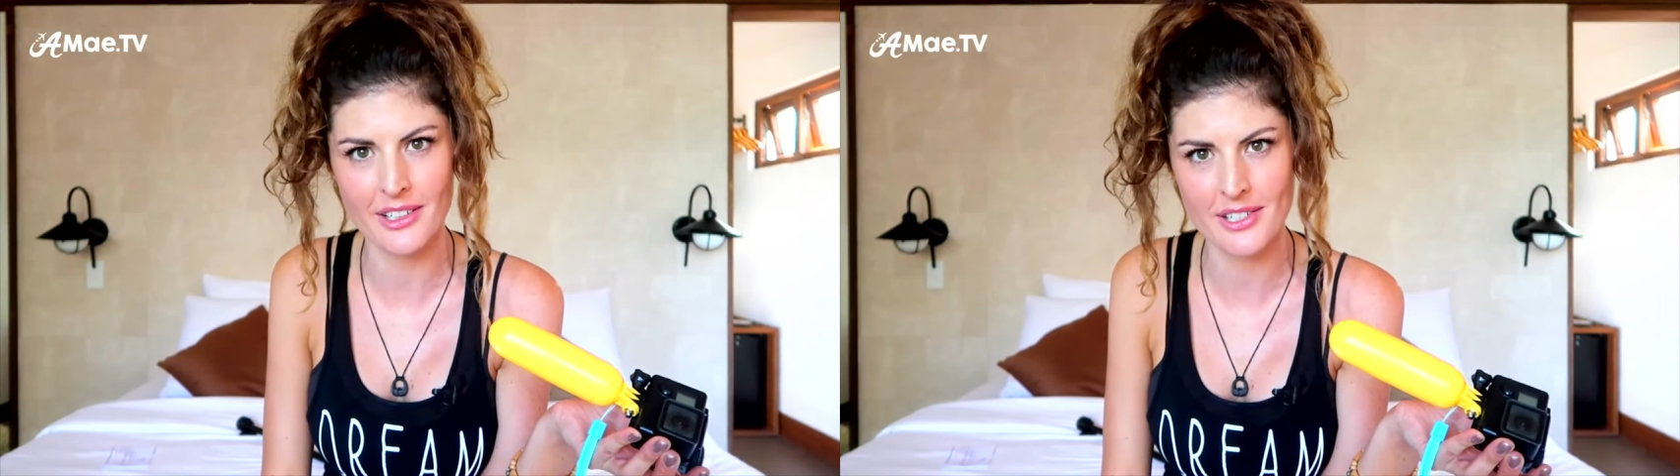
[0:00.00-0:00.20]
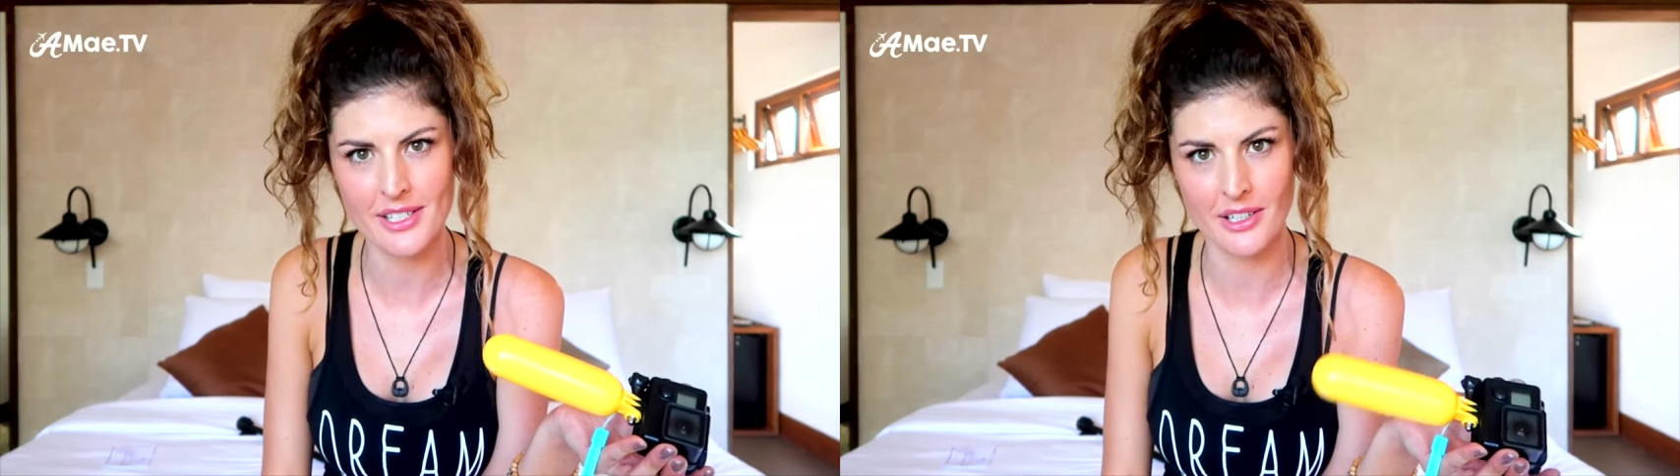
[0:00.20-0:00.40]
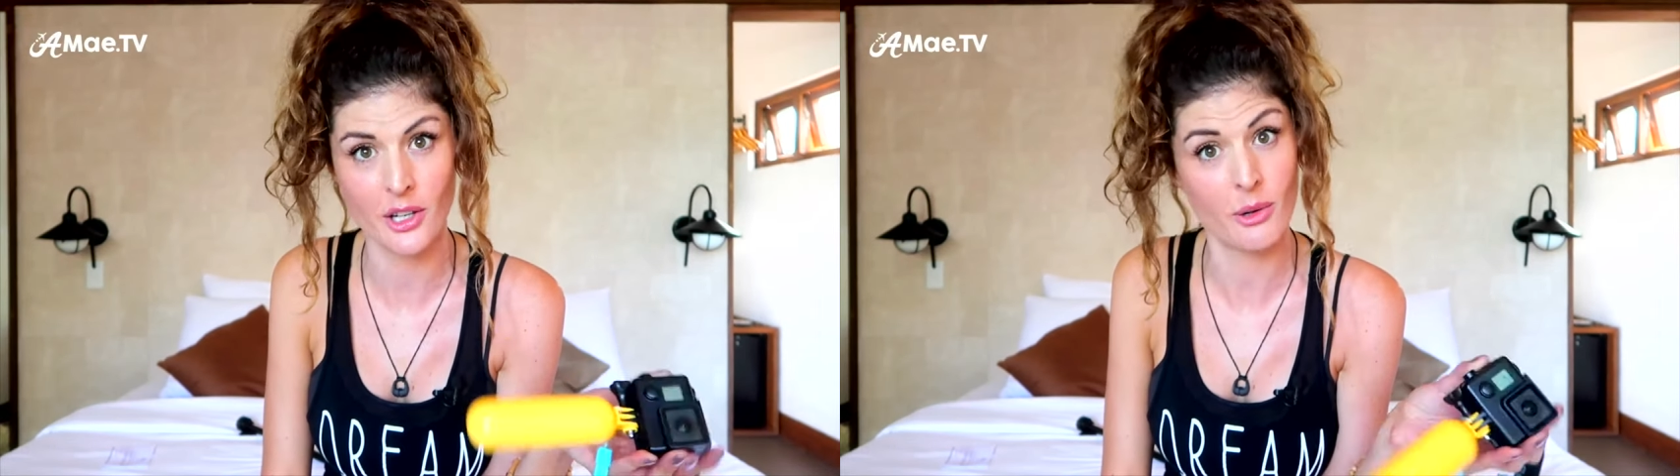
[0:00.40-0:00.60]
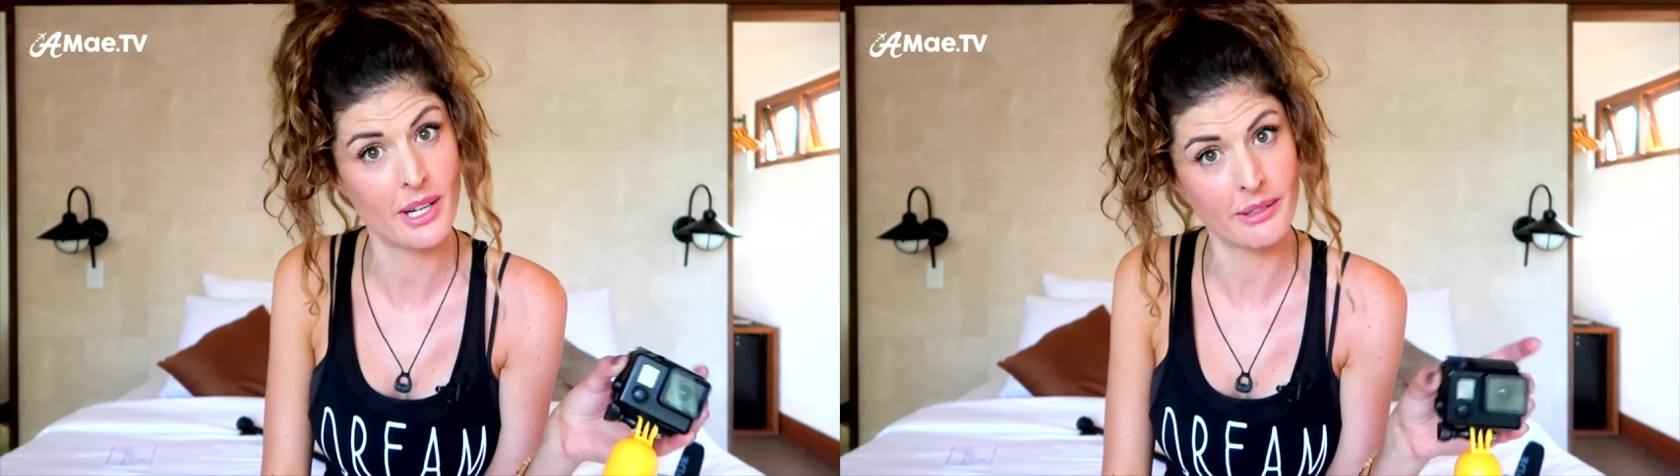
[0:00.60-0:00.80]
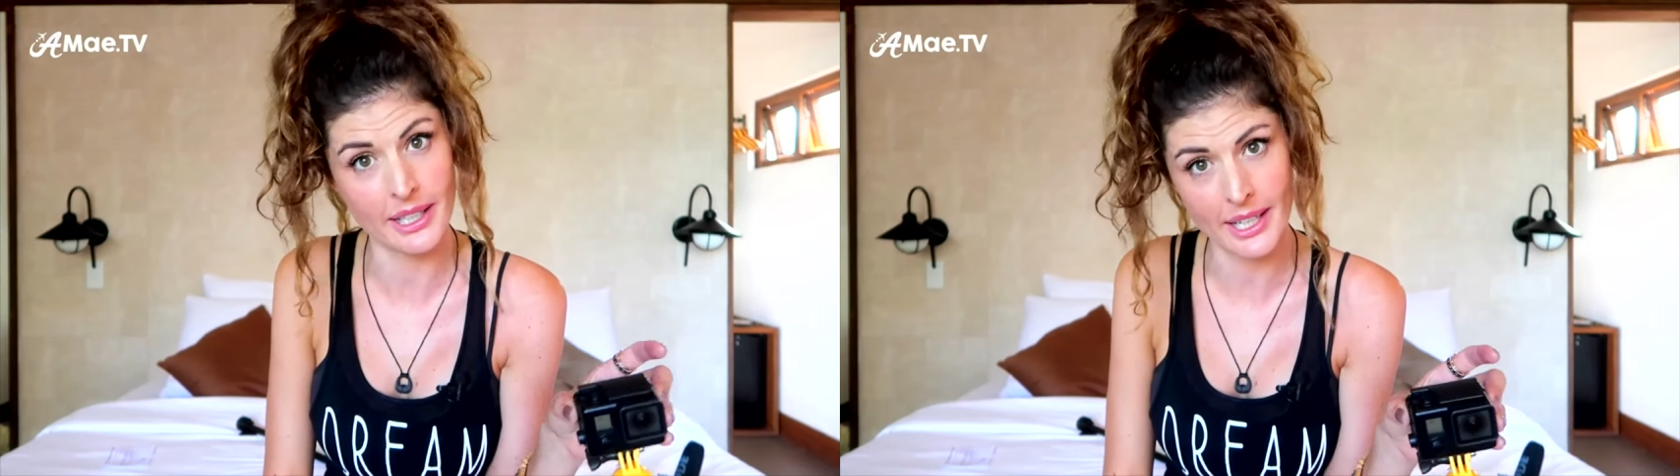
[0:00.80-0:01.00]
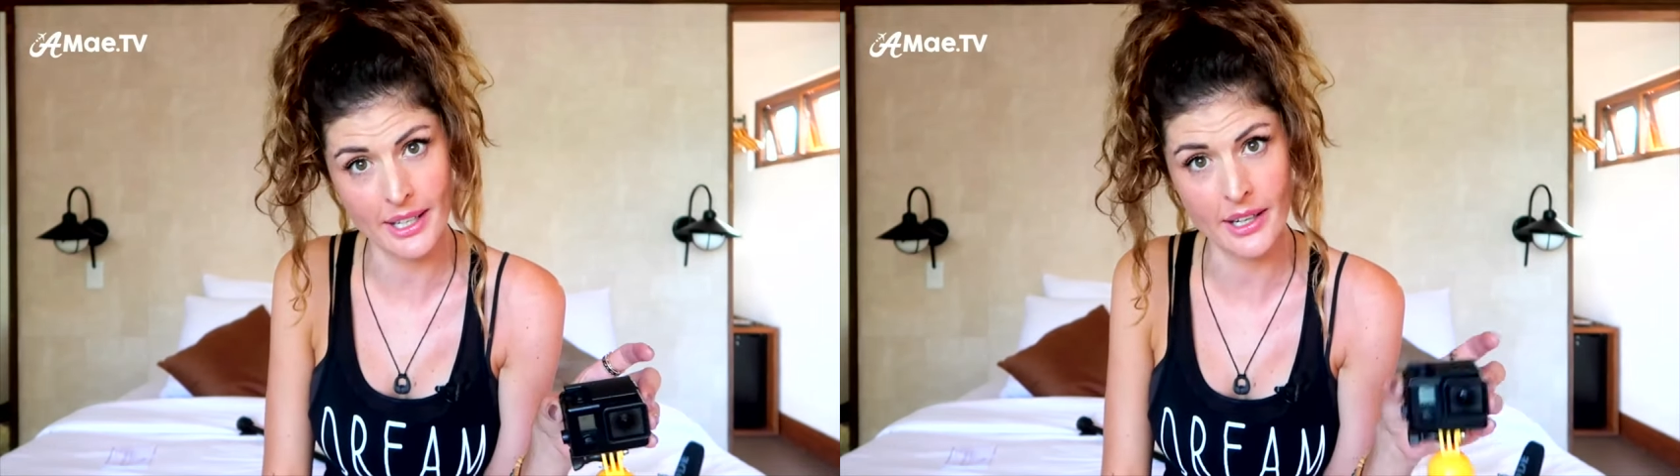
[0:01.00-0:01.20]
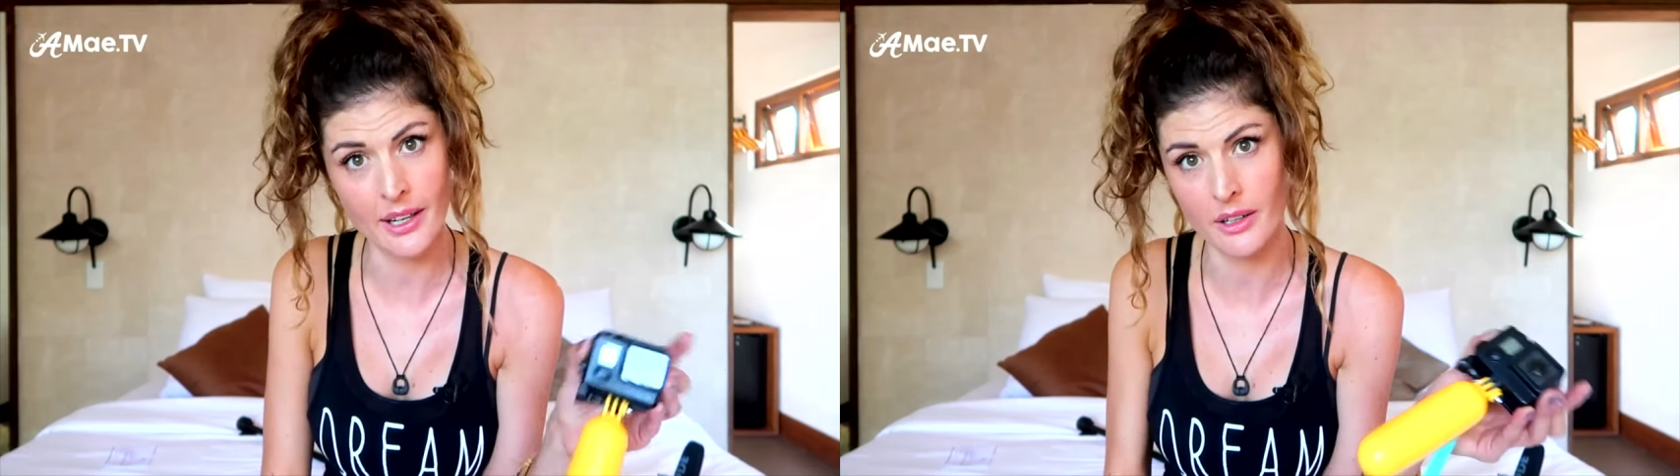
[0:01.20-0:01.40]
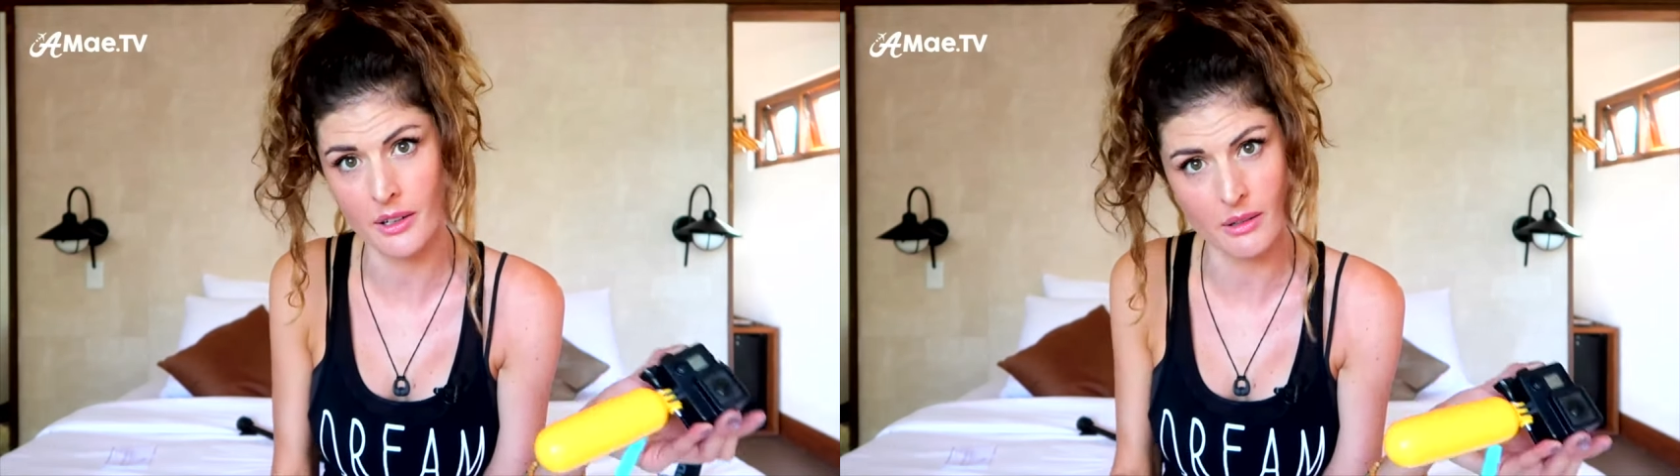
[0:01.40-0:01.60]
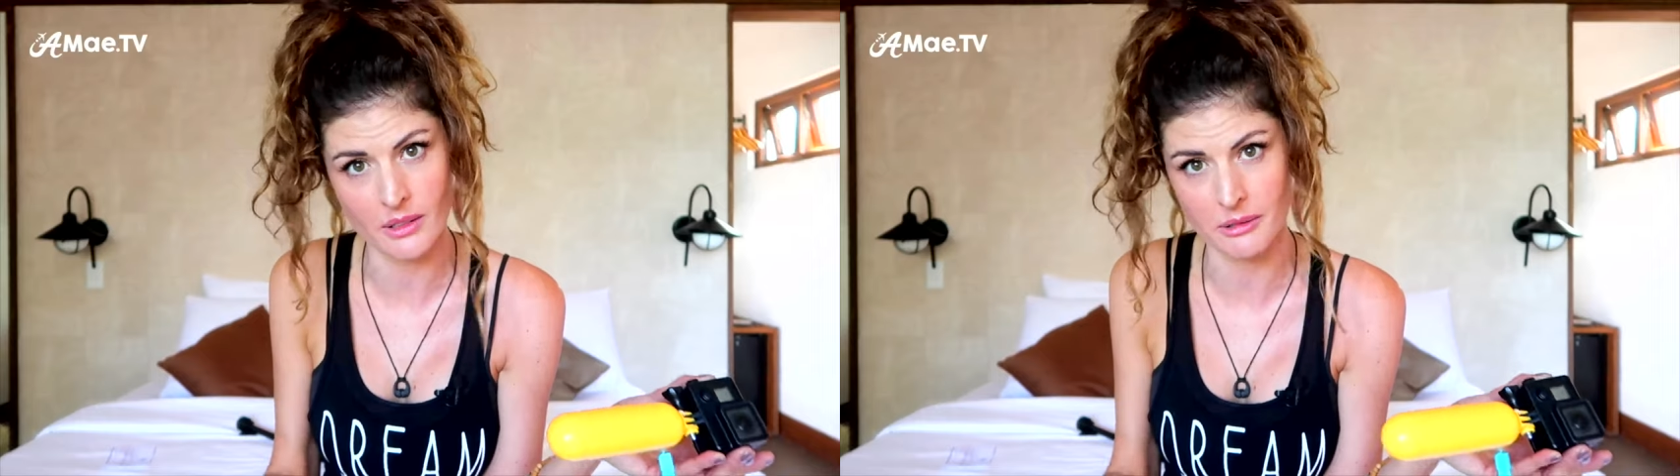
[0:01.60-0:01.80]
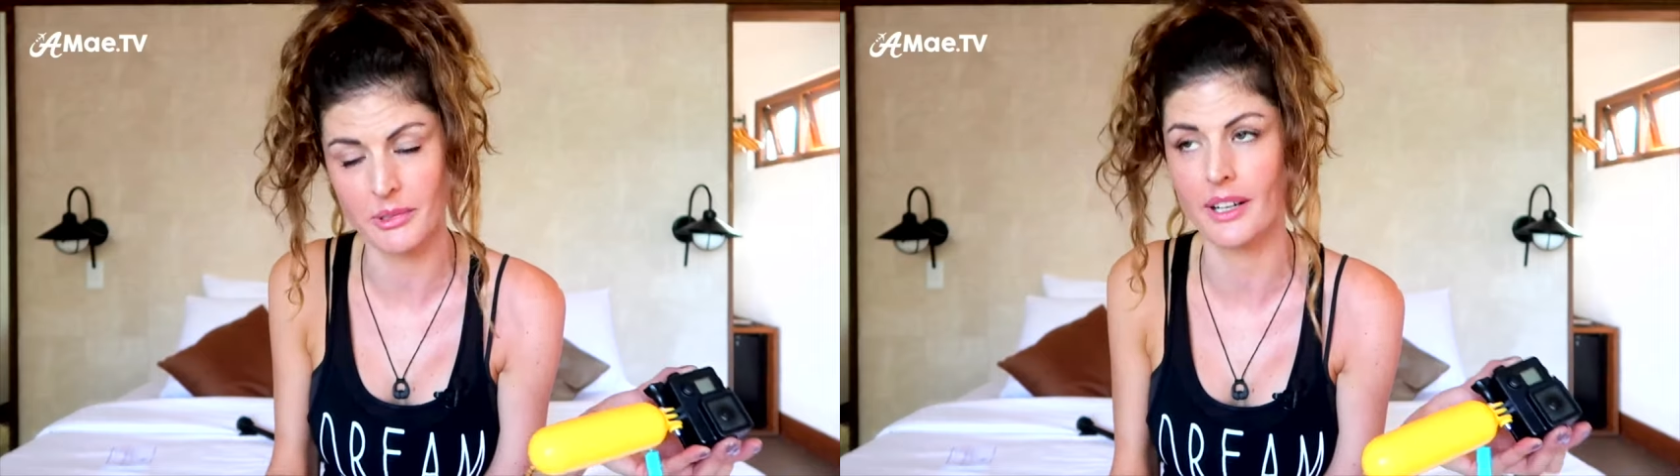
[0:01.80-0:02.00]
You're just gonna go down and get it,
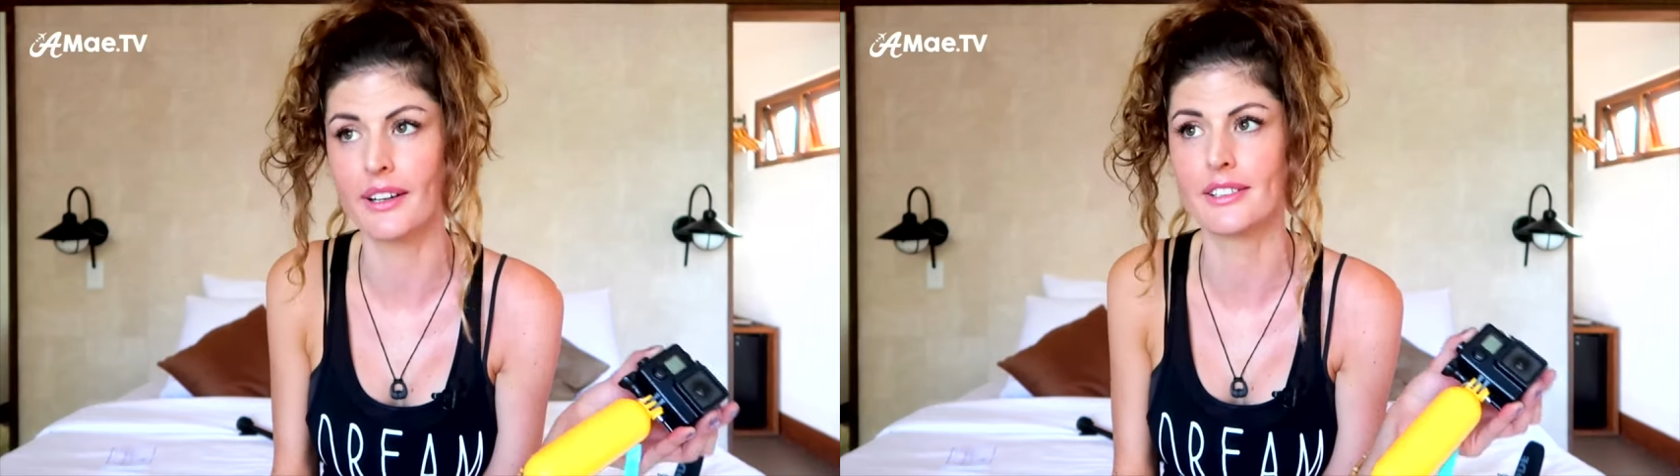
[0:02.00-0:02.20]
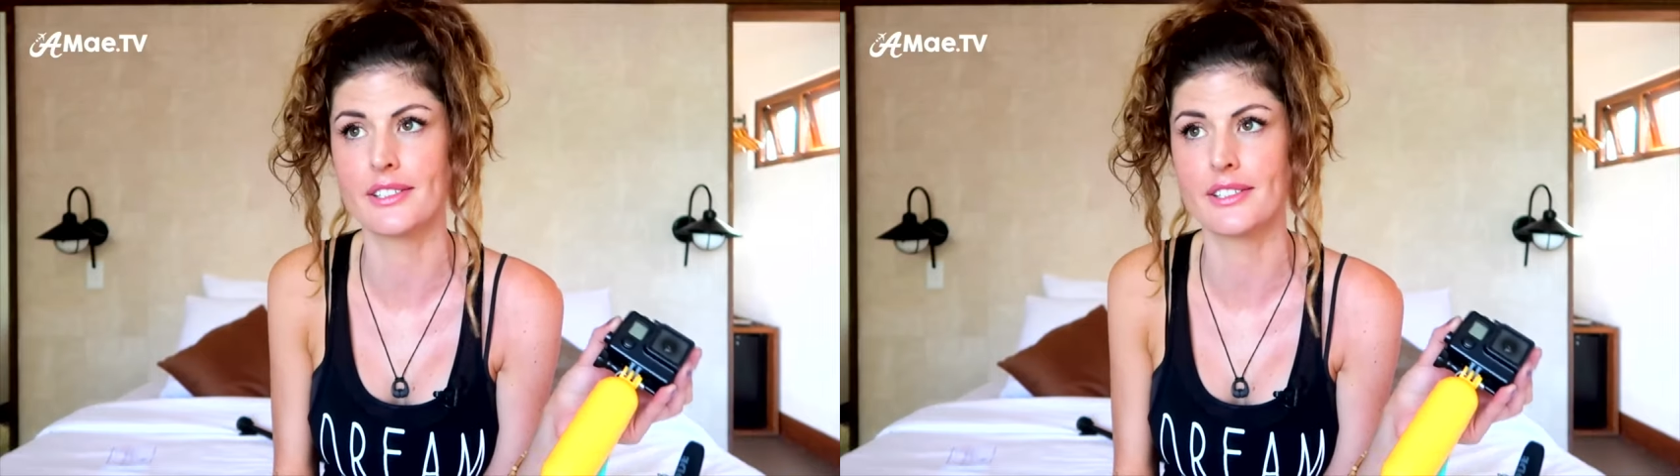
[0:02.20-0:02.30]
or what?